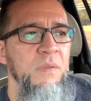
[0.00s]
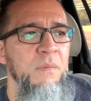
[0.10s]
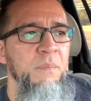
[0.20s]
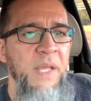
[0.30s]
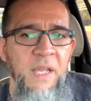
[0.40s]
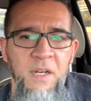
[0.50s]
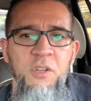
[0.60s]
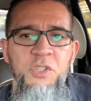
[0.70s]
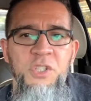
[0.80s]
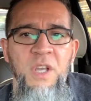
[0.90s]
being a
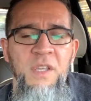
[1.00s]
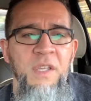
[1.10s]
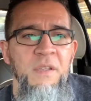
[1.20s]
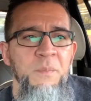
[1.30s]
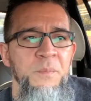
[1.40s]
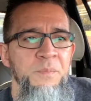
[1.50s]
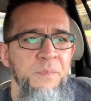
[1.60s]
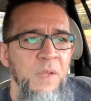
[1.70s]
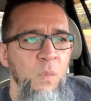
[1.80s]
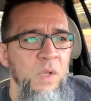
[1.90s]
little chunky
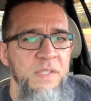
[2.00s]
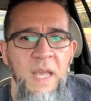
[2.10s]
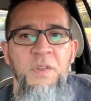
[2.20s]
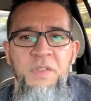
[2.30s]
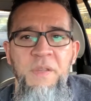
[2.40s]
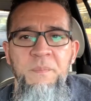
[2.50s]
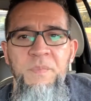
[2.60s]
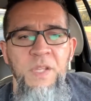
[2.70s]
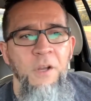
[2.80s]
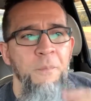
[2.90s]
was healthy,
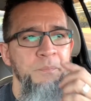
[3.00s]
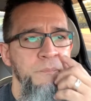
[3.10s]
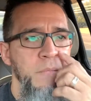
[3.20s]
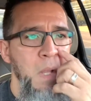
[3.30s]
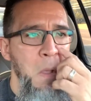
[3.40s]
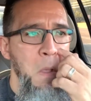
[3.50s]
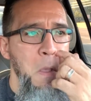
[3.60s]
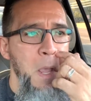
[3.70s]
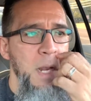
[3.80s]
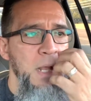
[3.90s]
and
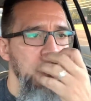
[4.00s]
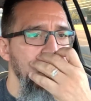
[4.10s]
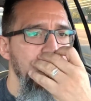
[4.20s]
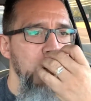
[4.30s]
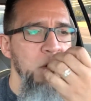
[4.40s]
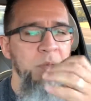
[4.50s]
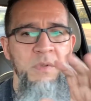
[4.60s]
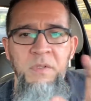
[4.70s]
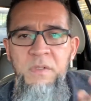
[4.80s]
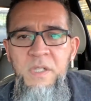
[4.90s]
like,
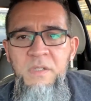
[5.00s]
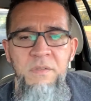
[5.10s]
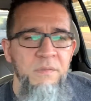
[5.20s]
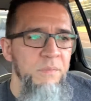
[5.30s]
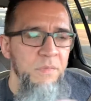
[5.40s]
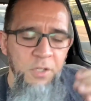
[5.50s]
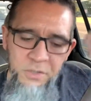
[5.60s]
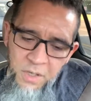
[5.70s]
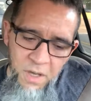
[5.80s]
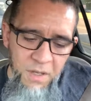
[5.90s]
you're
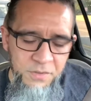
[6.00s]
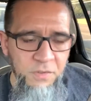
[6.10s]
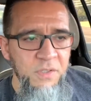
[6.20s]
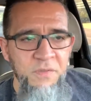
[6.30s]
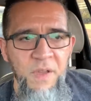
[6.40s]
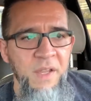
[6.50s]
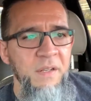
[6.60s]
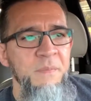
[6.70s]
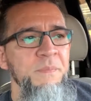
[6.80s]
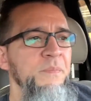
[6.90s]
tall, so it's fine.
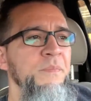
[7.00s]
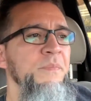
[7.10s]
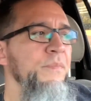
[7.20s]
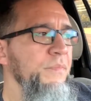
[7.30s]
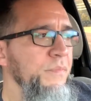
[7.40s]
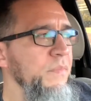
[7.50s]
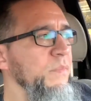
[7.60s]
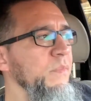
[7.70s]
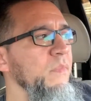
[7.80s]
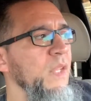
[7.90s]

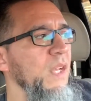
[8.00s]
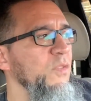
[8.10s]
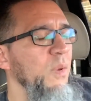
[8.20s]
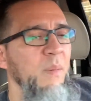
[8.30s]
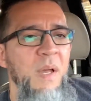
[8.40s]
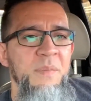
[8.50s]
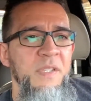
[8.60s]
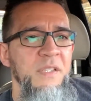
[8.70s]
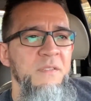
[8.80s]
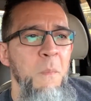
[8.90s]
That's what my mom
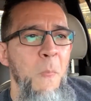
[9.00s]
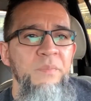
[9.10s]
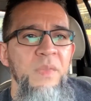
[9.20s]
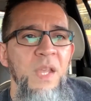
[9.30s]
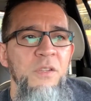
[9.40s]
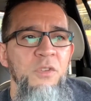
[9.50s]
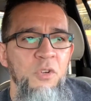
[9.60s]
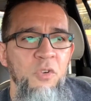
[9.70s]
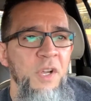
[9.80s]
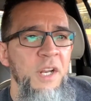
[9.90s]
says. So
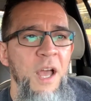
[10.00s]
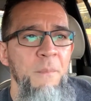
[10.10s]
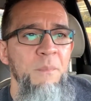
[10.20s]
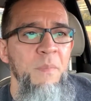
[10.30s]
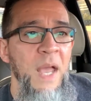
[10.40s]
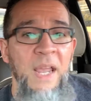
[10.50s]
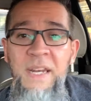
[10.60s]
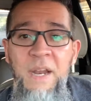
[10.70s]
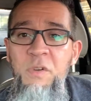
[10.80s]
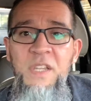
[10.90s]
growing up, I ate
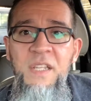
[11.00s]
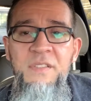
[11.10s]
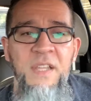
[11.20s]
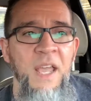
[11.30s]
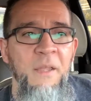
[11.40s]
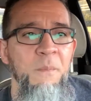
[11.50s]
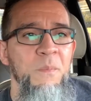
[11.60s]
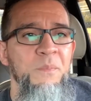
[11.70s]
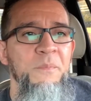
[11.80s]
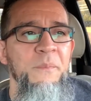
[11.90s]
everything in sight.
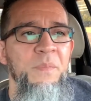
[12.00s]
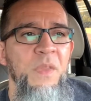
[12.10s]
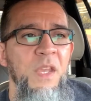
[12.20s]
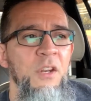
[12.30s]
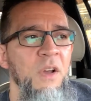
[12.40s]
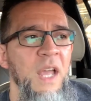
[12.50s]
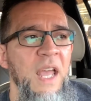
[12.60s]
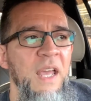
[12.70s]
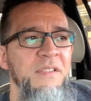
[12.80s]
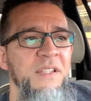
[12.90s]
I
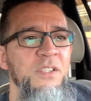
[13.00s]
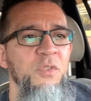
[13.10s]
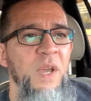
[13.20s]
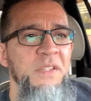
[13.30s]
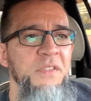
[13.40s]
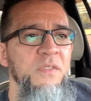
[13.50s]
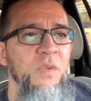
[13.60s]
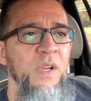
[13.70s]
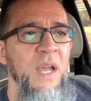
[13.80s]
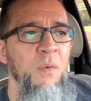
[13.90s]
had situations
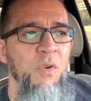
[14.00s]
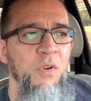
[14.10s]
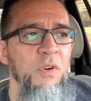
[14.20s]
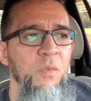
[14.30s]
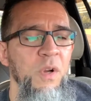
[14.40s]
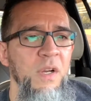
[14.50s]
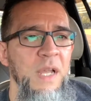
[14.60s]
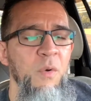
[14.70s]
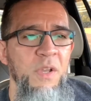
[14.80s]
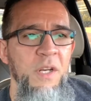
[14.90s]
where I will go to work.
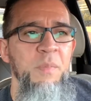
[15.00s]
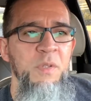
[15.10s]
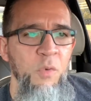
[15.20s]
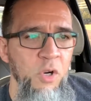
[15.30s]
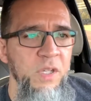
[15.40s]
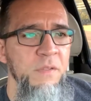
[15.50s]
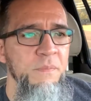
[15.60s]
I will get up in the morning